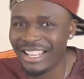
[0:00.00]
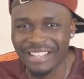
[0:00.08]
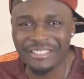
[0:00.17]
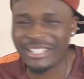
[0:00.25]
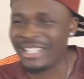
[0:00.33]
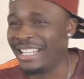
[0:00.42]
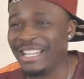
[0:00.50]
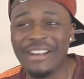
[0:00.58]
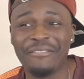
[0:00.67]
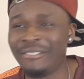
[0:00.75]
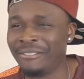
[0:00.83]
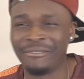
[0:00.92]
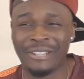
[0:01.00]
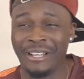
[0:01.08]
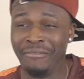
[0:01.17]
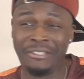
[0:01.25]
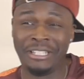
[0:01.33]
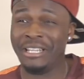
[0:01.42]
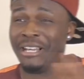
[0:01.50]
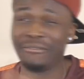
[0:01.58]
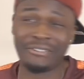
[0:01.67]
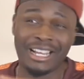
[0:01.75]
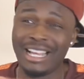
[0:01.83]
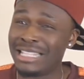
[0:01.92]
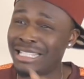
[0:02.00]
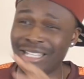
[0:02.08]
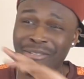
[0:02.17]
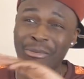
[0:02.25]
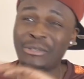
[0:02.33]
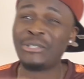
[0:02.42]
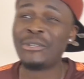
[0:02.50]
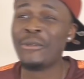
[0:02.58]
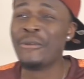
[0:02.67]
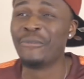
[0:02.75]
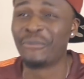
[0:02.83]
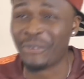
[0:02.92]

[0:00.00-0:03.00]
That's enough. I've laughed enough, guys. This was too